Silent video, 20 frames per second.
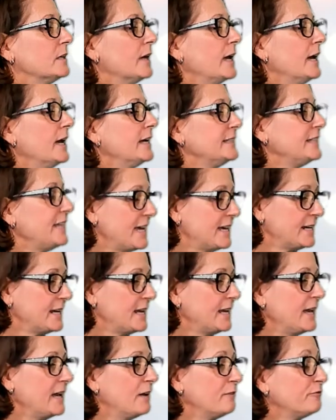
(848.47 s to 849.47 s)
again,
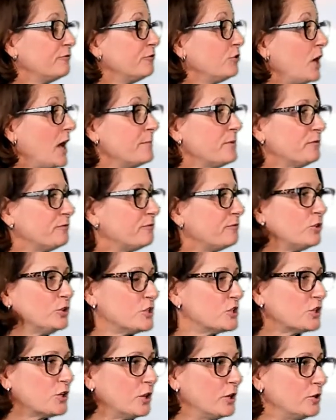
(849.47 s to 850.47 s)
I'm a full
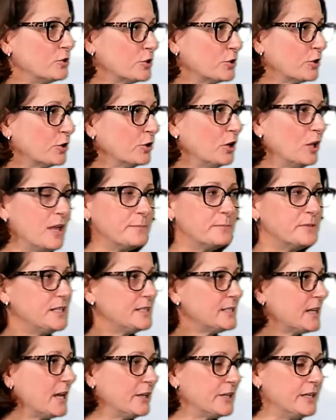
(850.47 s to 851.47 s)
disclosure girl. I'm going to
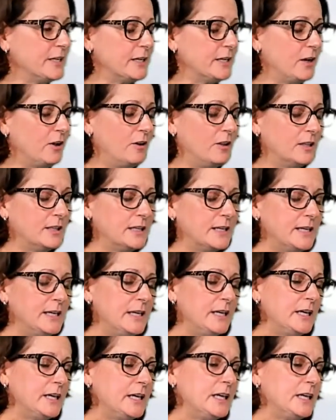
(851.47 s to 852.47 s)
tell you it all.
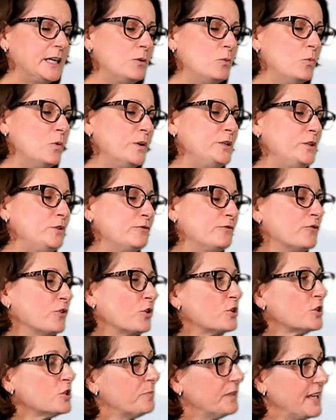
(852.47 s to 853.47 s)
When you
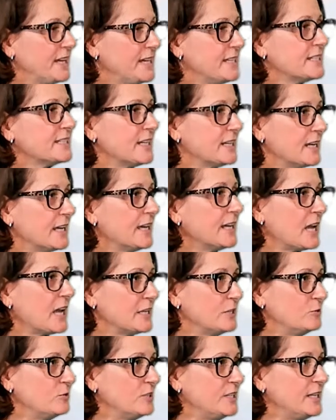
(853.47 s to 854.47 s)
first placed an
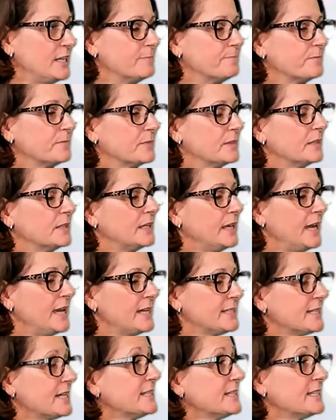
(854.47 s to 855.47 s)
IUD,
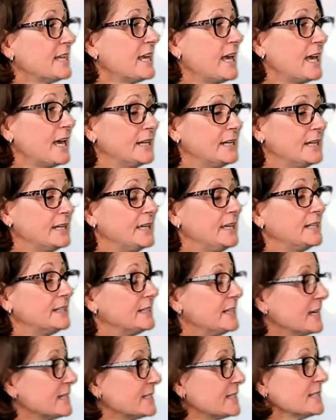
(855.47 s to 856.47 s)
as I said, it
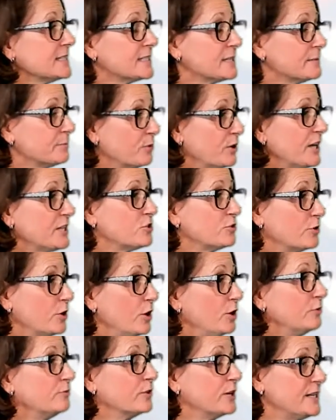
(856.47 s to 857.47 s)
doesn't suppress your
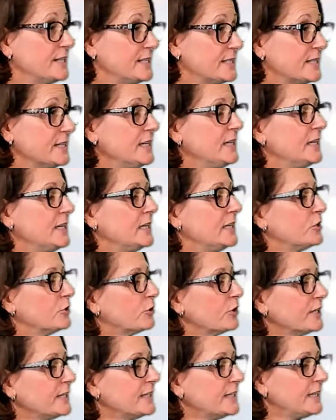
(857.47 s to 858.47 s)
ovaries. You're
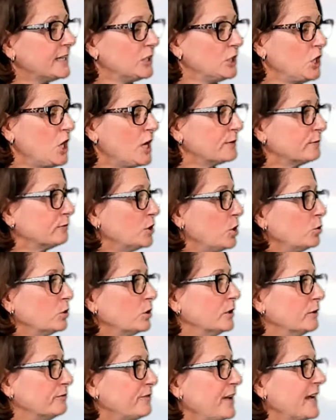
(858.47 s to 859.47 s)
going to get a lot of
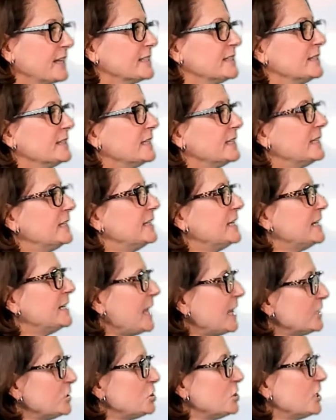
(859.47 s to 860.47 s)
local effect. And the
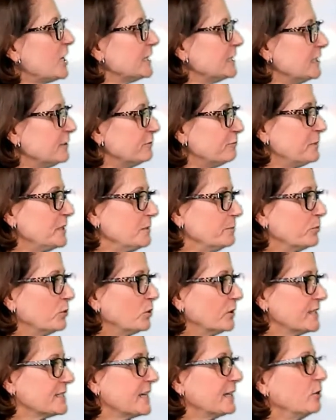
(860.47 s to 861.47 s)
analogy I give people
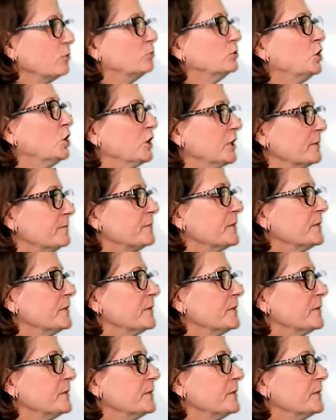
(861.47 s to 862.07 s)
is I go, look,